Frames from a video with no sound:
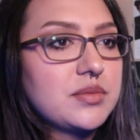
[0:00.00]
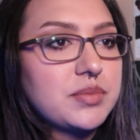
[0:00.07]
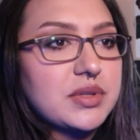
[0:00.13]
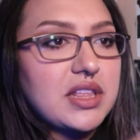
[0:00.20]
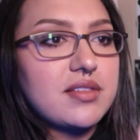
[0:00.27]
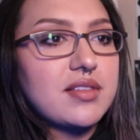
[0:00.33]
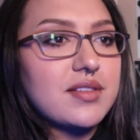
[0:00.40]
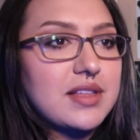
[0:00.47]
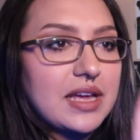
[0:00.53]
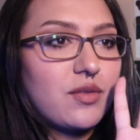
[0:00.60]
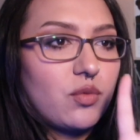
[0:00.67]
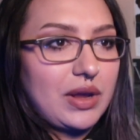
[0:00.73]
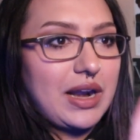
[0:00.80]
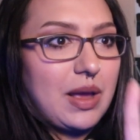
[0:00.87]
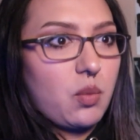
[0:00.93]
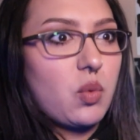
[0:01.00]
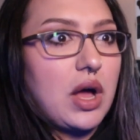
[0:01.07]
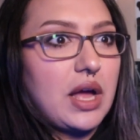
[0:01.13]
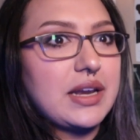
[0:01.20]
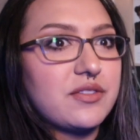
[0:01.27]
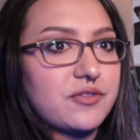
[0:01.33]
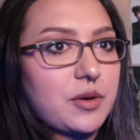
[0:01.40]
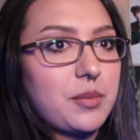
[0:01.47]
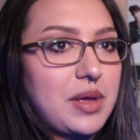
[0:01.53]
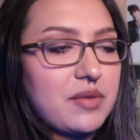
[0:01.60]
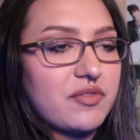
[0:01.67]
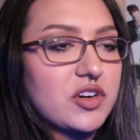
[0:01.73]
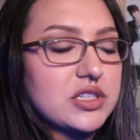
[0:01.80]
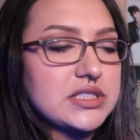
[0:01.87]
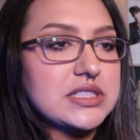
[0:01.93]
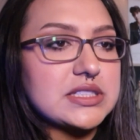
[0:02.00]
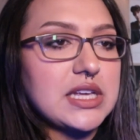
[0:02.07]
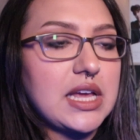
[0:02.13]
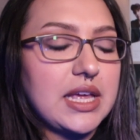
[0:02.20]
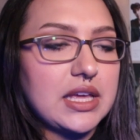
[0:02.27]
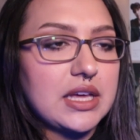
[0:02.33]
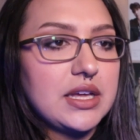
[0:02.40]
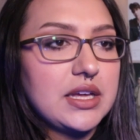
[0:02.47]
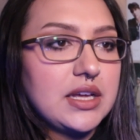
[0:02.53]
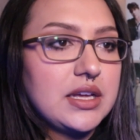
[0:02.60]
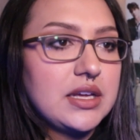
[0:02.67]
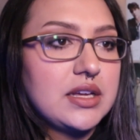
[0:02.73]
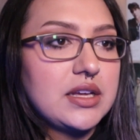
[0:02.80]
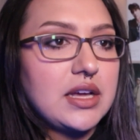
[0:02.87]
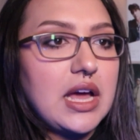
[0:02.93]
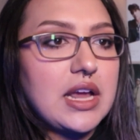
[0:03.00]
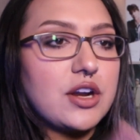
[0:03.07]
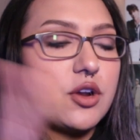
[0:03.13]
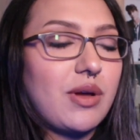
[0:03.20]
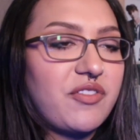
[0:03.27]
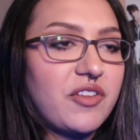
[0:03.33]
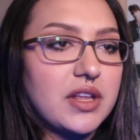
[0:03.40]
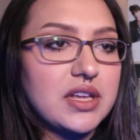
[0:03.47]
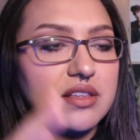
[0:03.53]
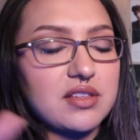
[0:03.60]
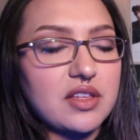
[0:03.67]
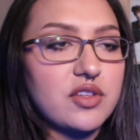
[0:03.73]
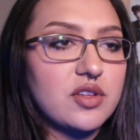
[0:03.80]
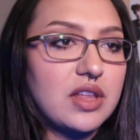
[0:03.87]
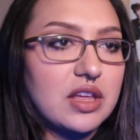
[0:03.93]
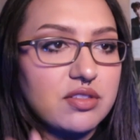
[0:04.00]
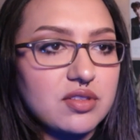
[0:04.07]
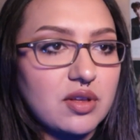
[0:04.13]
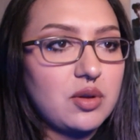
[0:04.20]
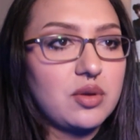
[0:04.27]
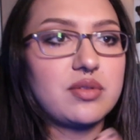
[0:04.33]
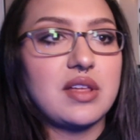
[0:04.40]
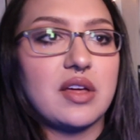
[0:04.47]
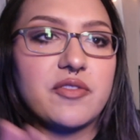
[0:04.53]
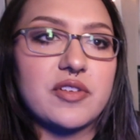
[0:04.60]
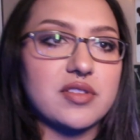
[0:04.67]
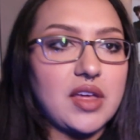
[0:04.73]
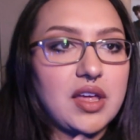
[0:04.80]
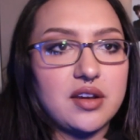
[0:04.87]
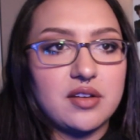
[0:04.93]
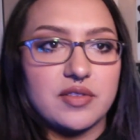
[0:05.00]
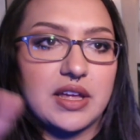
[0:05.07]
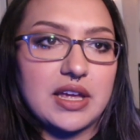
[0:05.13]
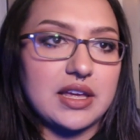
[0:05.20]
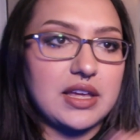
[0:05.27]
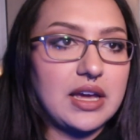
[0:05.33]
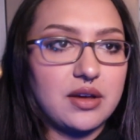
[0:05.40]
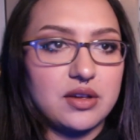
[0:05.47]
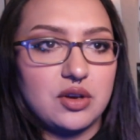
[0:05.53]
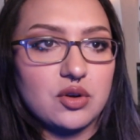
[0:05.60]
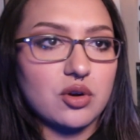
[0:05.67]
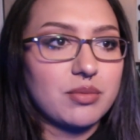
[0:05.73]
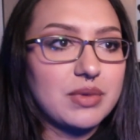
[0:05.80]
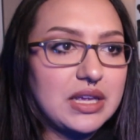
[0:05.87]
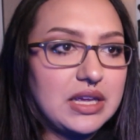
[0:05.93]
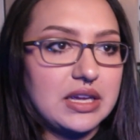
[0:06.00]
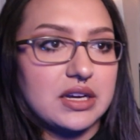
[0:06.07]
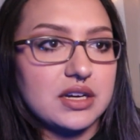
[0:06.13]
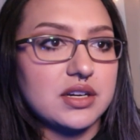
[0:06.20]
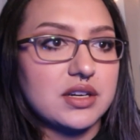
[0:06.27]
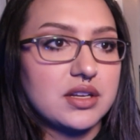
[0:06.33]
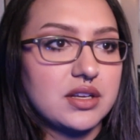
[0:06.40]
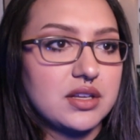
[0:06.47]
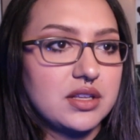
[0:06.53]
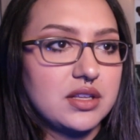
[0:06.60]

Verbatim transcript: But this is kind of what I wanted from him versus like, I don't know, I feel like his other like solo stuff is kind of like how you normally hear.